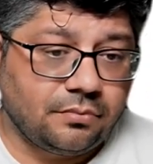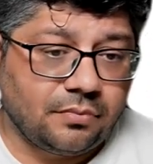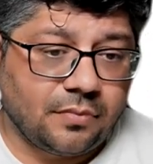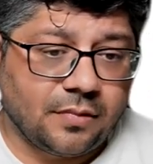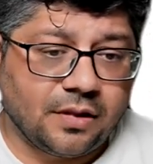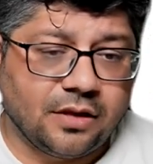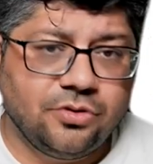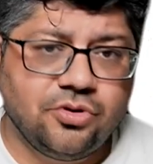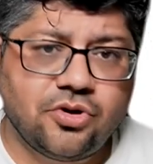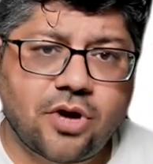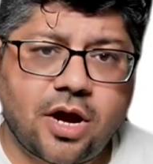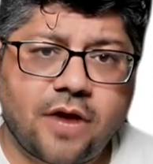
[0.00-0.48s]

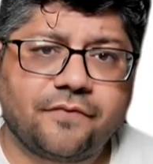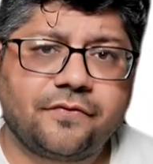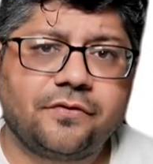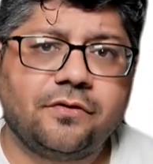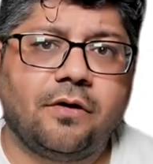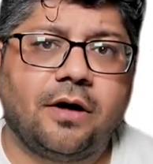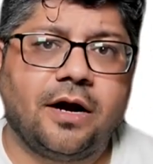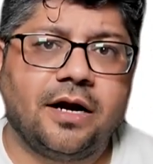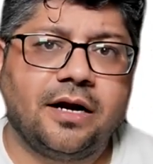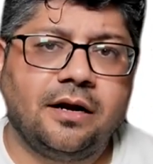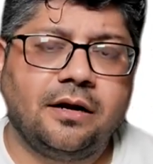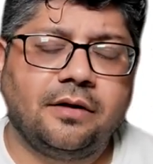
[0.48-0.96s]
you have
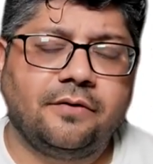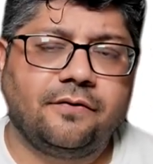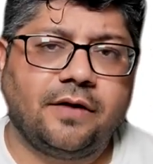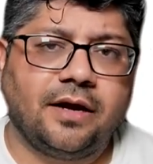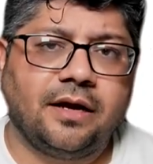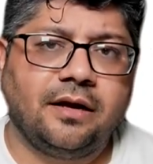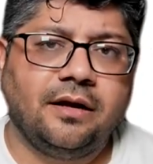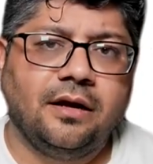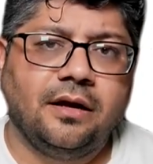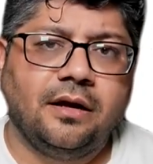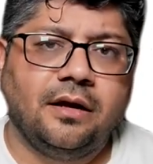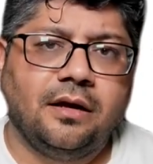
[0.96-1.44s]
to identify
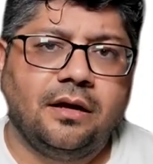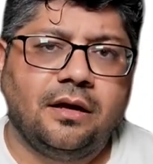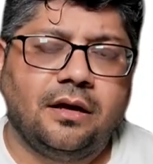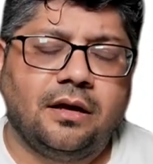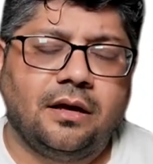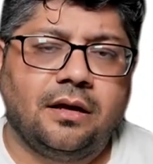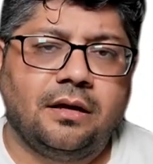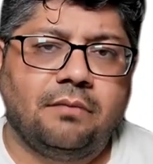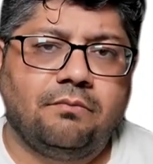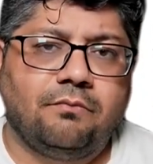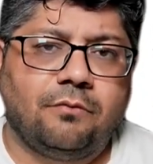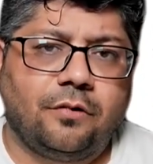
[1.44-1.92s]

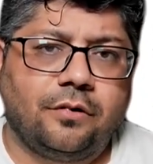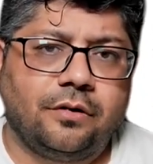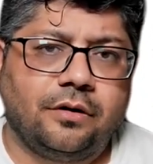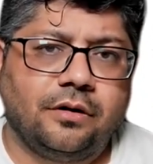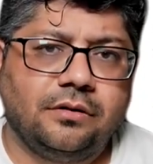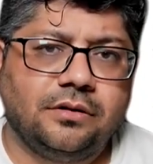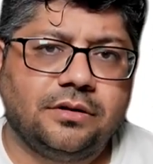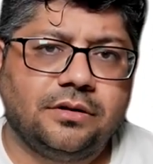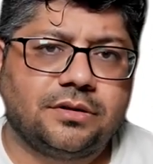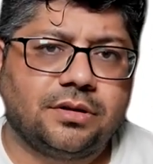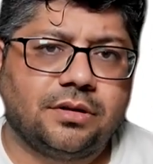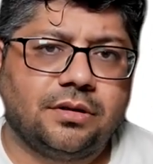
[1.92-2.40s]

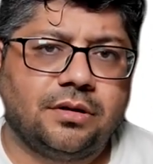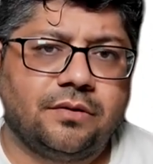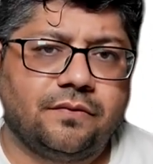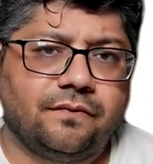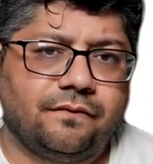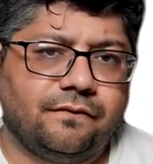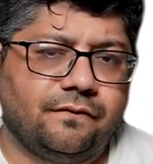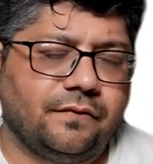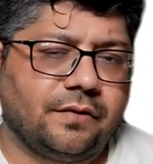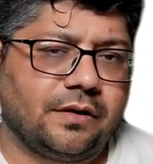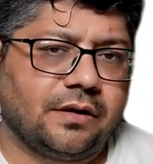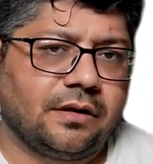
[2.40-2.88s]
models
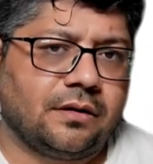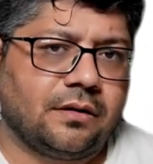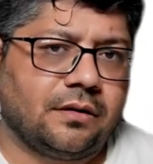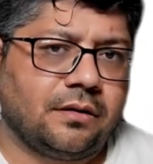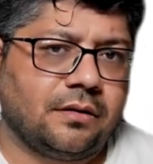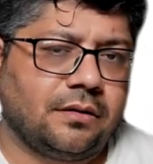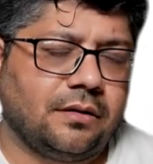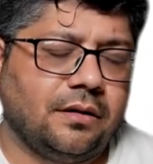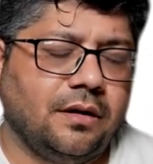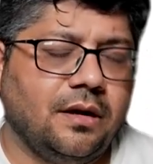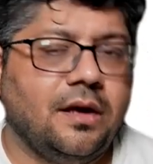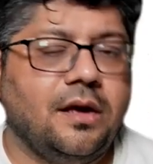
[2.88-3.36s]

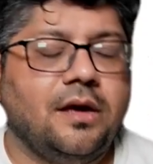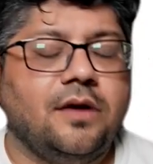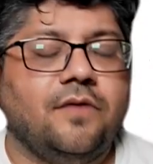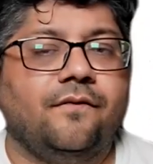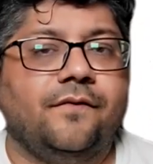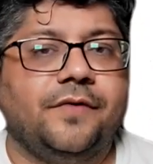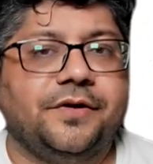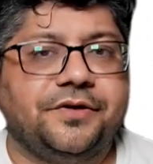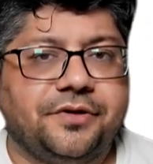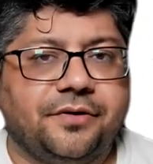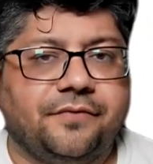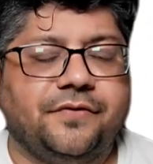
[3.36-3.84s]

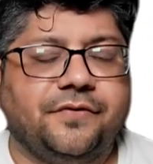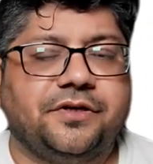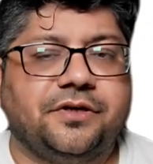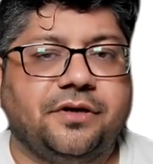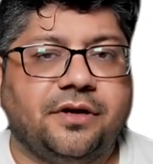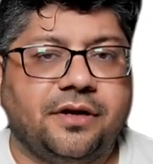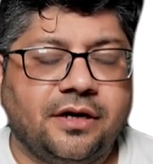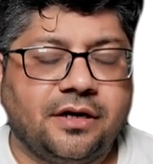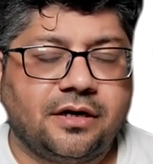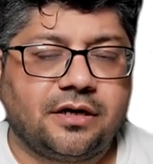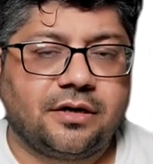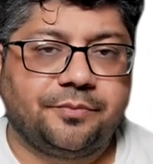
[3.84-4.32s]
which are
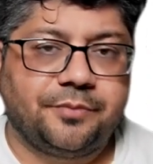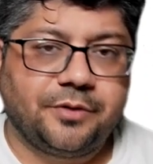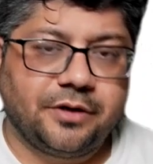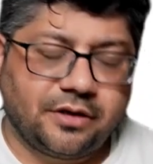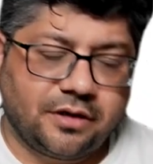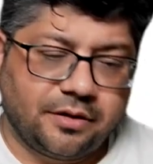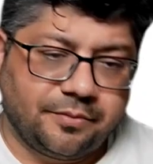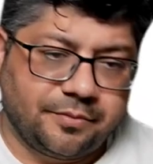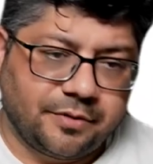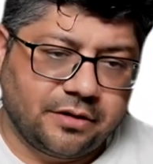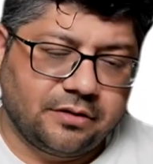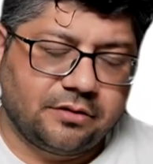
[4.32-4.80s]

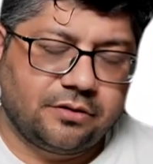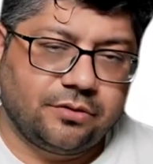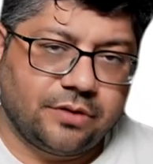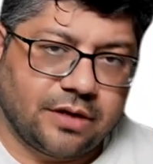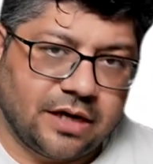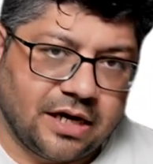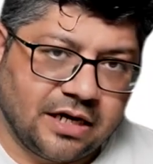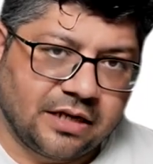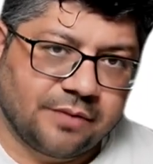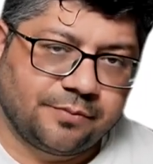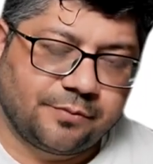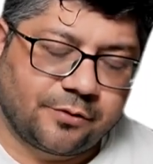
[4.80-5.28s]
interpretable to
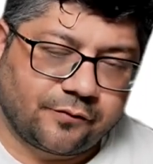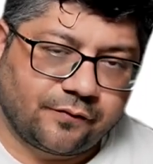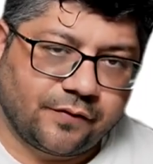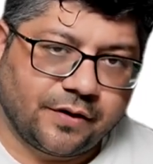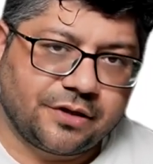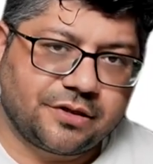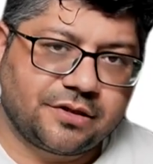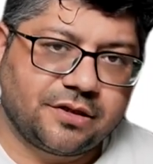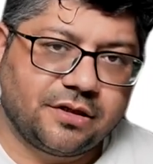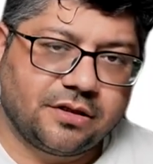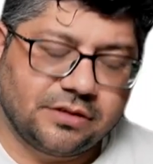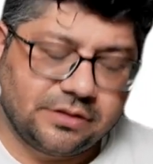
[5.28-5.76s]
health
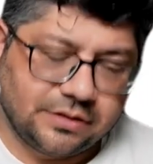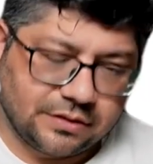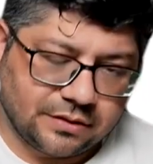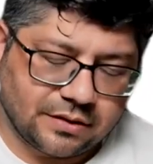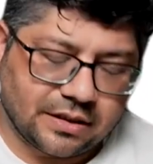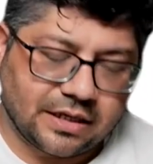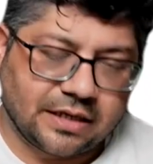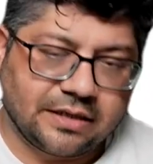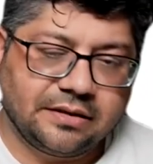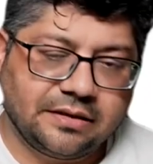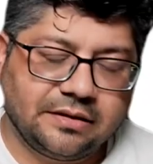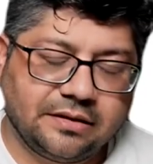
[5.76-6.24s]
professionals,
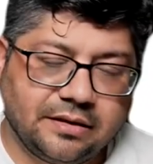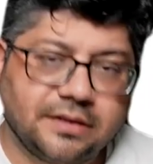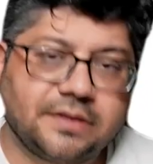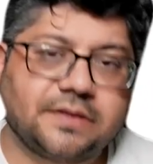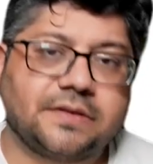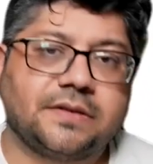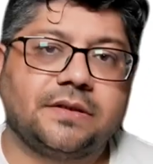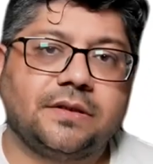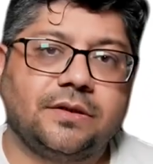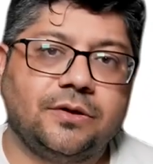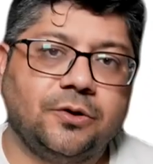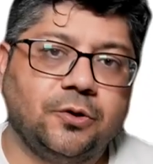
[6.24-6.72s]
and
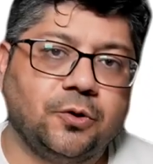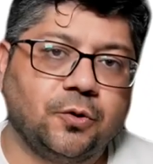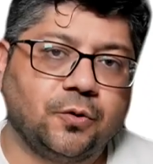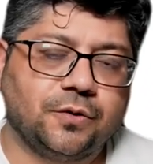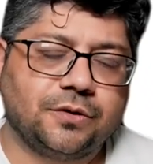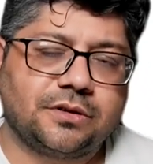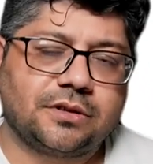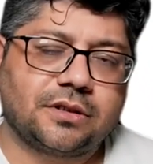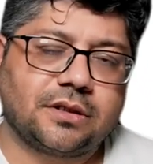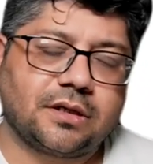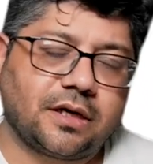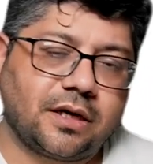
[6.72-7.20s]
this
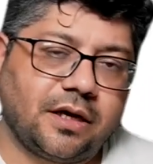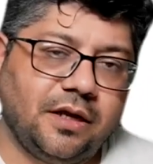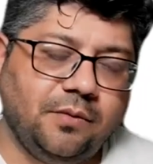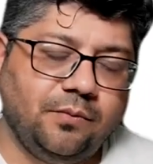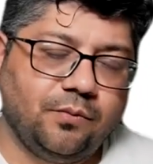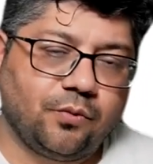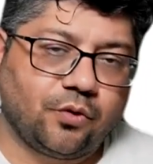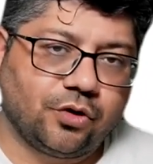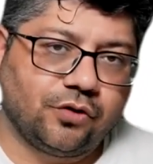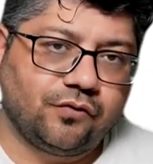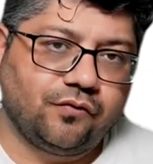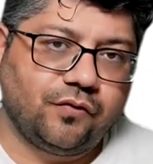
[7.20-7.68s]
goes in
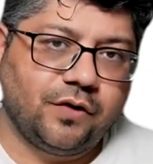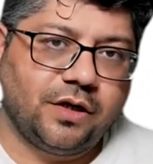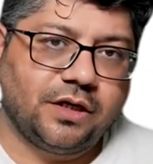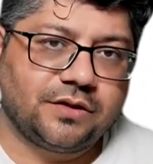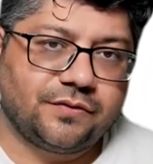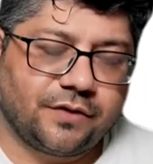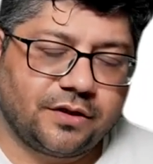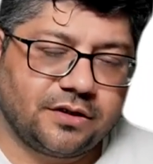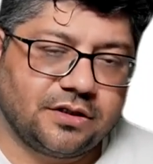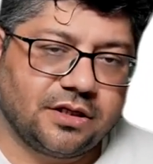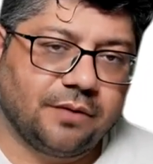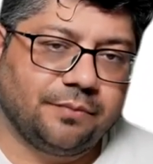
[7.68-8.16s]
both ways.
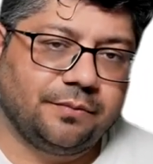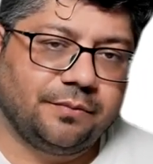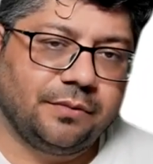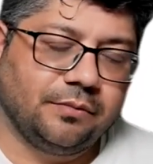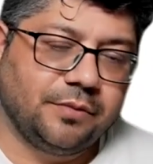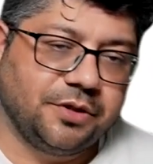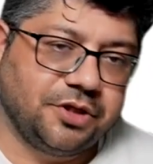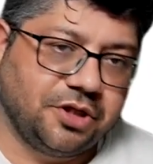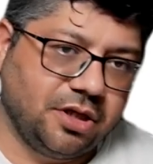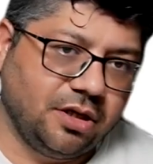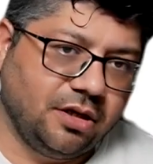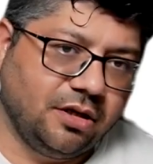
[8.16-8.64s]
For example,
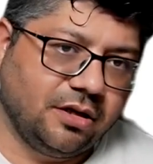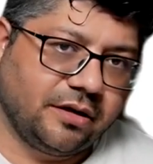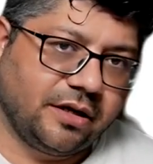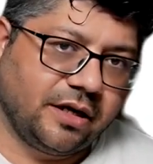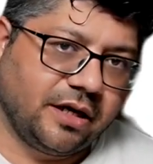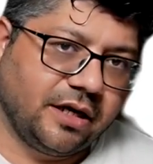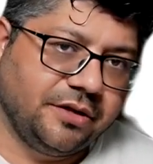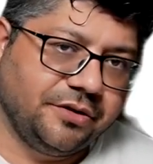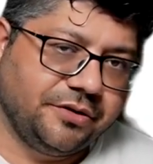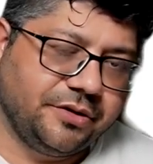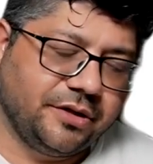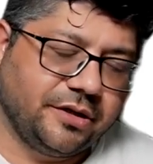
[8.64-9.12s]
machine
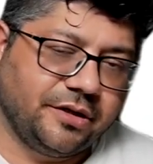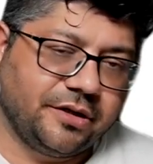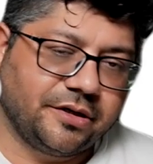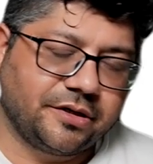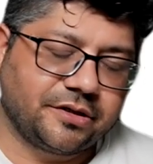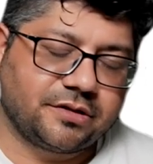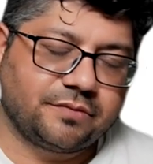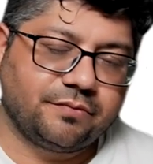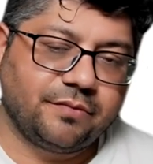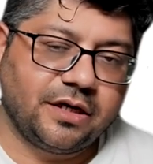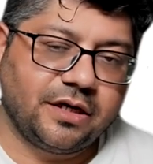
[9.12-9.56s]
learning engineers